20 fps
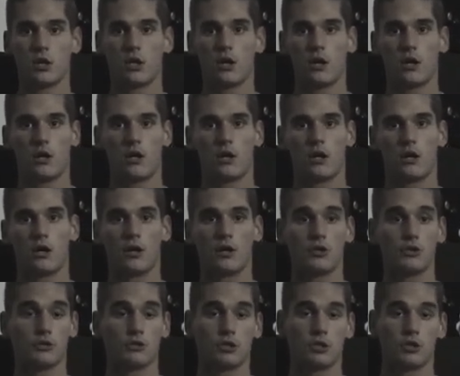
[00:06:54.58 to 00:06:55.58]

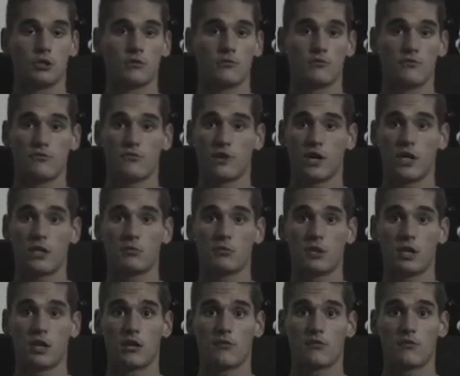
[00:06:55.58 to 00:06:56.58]
you can find
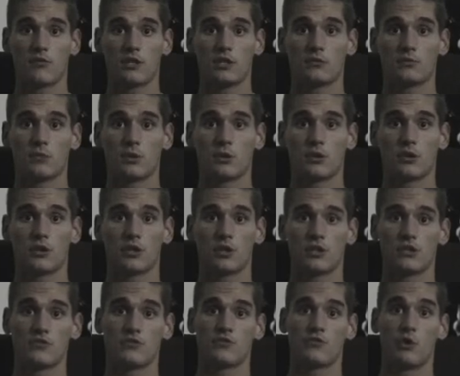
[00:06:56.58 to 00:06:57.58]
me on Facebook.
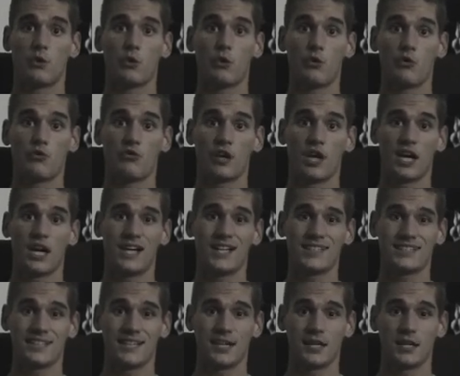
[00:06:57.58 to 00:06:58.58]
It's
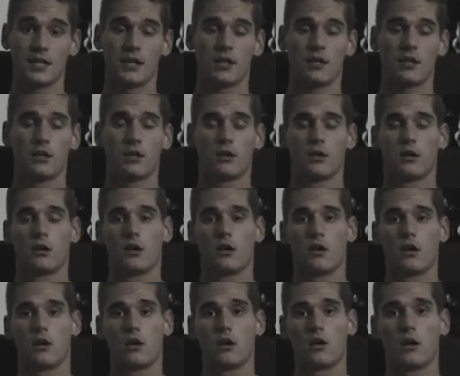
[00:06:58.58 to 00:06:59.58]
PhotoFitOnline,
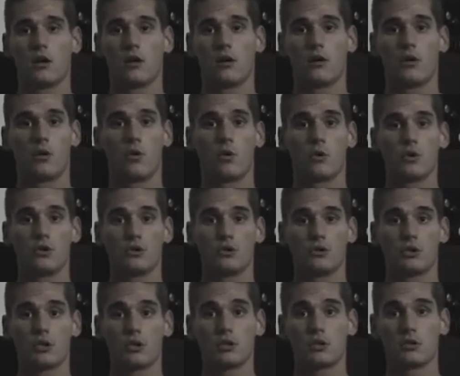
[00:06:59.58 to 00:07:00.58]
or you
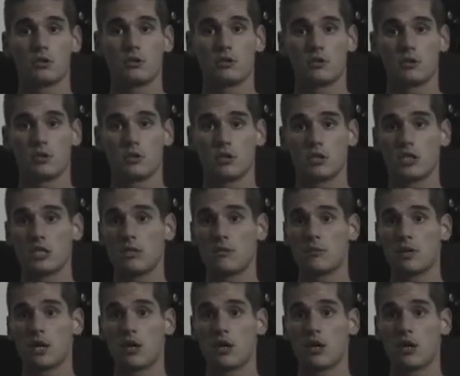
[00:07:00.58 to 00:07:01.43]
can email